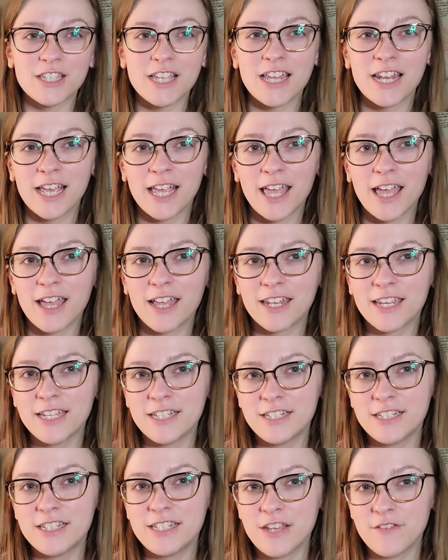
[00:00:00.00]
And again,
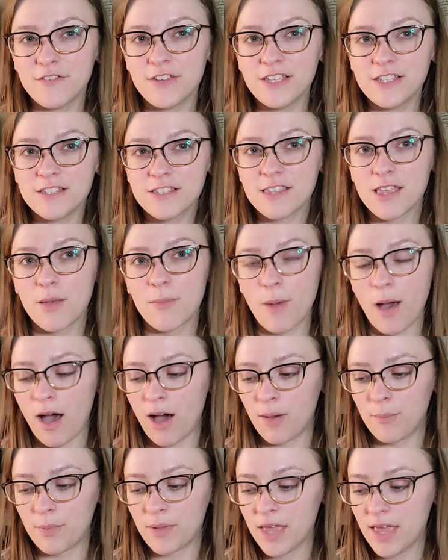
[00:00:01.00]
he divvies them
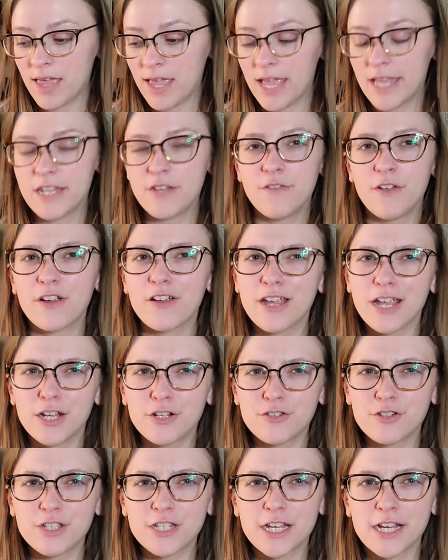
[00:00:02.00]
up into very
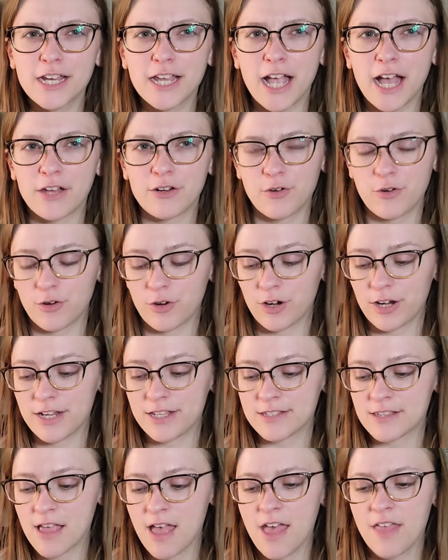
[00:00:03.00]
interesting
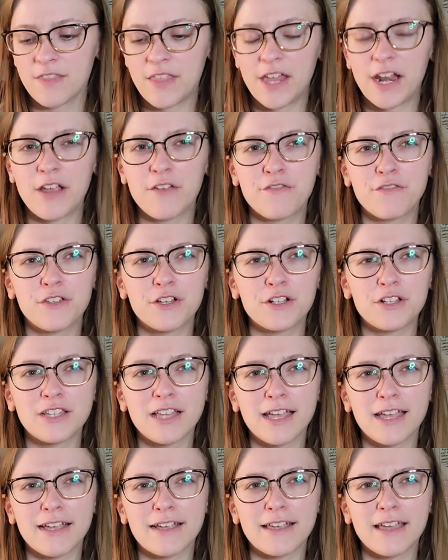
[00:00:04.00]
categories that I feel
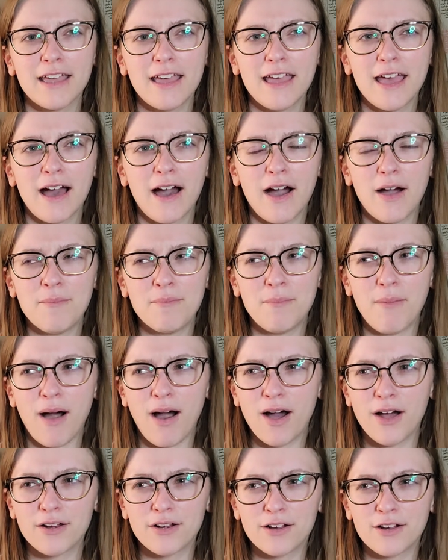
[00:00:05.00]
like a
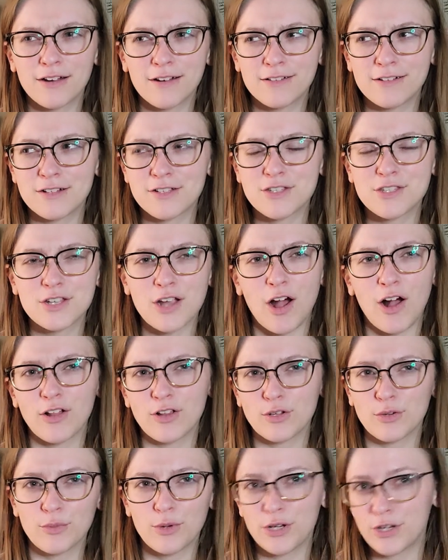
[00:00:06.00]
modern
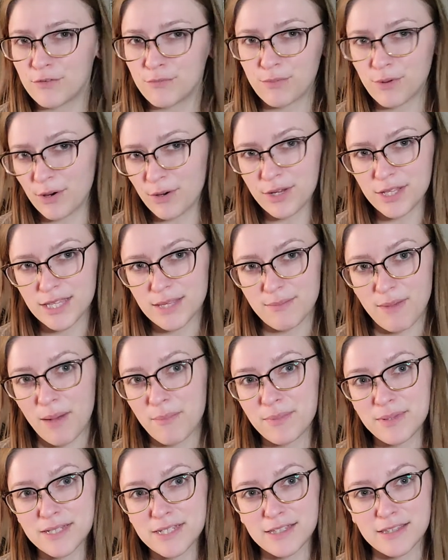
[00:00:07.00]
scholar wouldn't have broken them
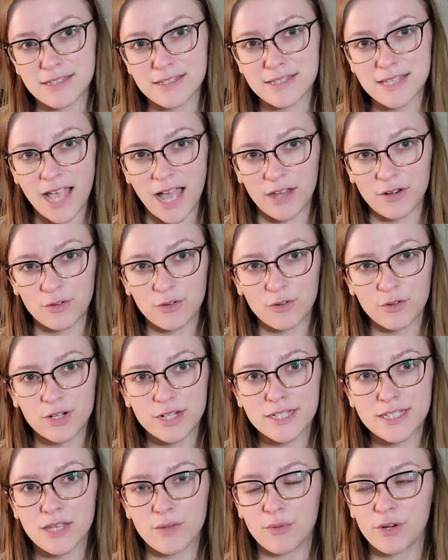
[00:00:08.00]
up into these
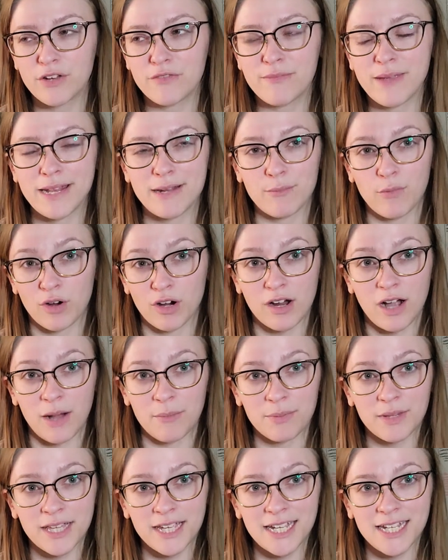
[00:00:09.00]
categories. They would have made it more
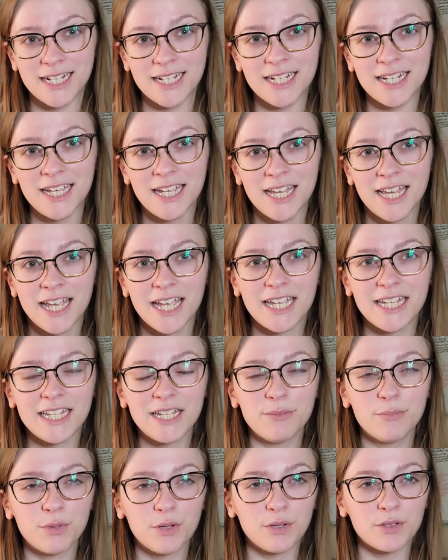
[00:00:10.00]
complicated. And
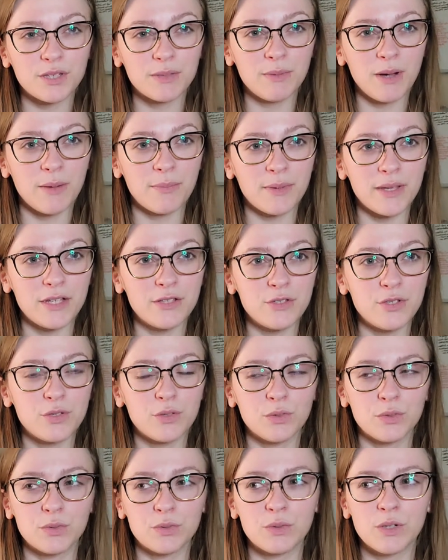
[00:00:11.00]
he broke them up
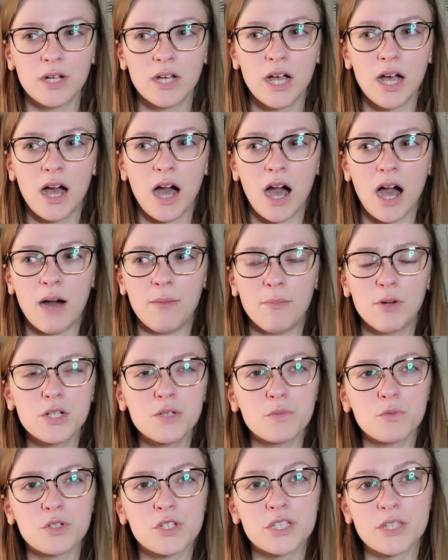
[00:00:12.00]
into uh, much
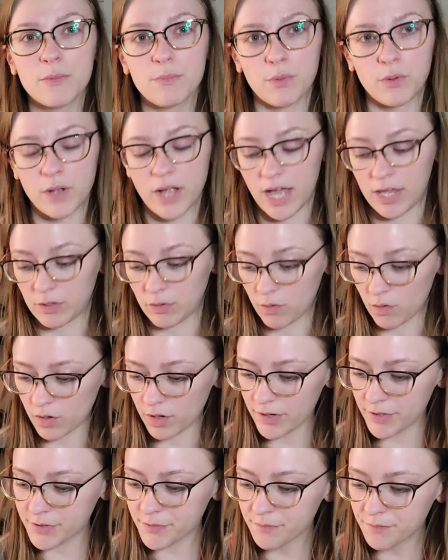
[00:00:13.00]
more simple
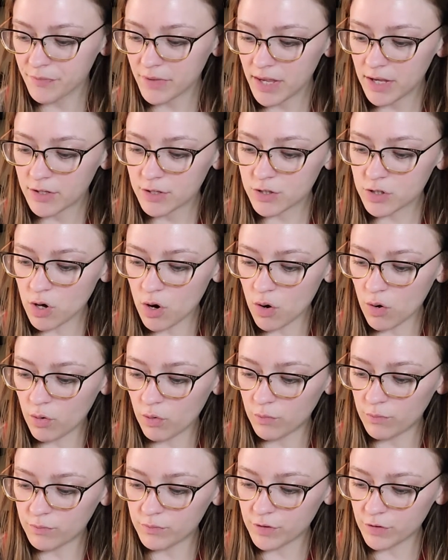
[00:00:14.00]
categories.
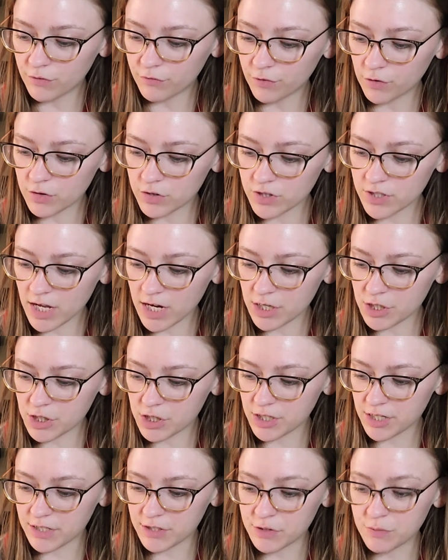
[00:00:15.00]
So the first
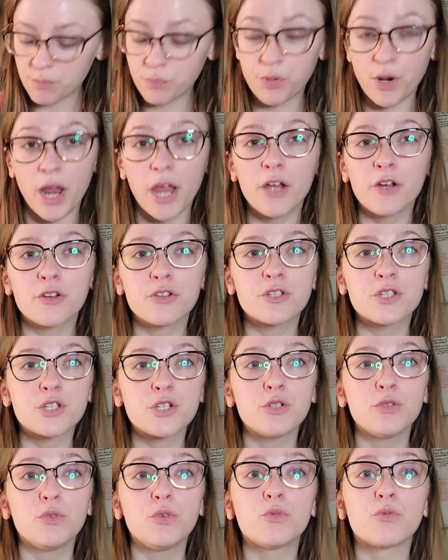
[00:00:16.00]
section is prayers
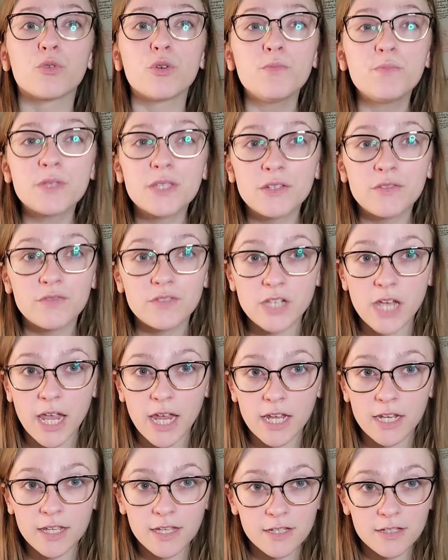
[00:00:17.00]
to groups of
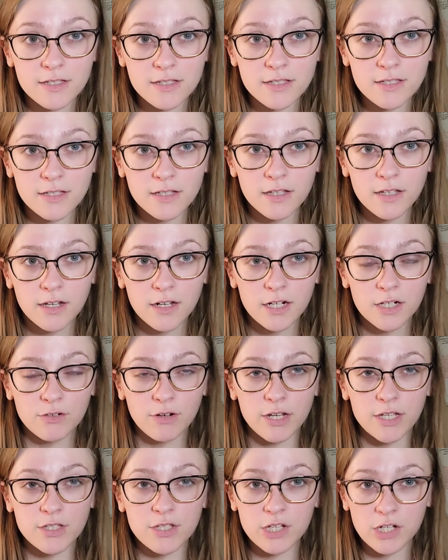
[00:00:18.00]
deities,
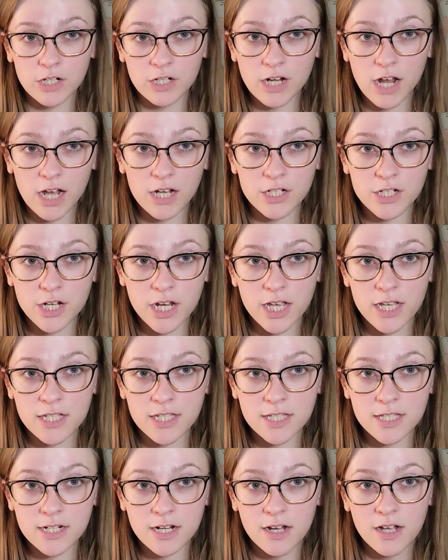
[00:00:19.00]
right? So you're not
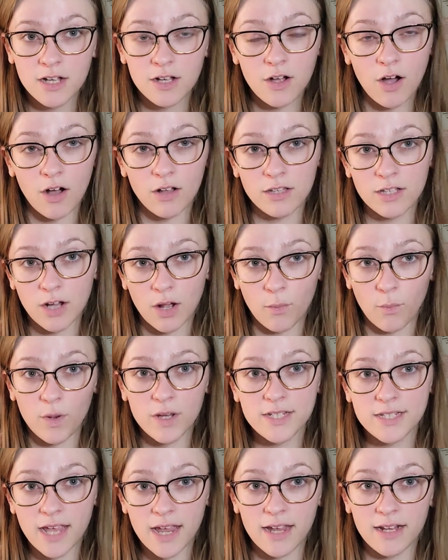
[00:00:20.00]
just calling on
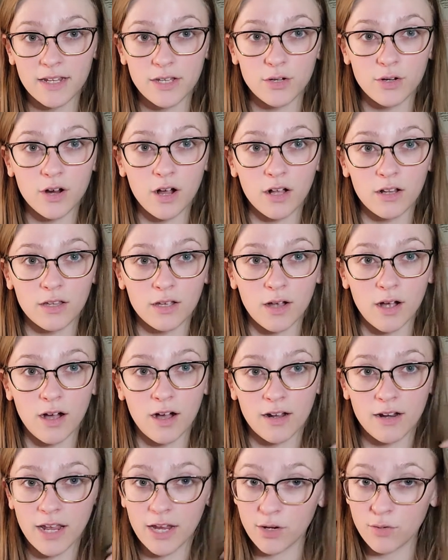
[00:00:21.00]
one deity, you're calling
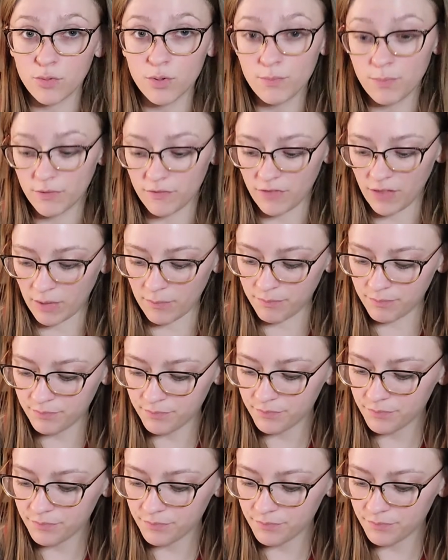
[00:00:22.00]
on a group of them.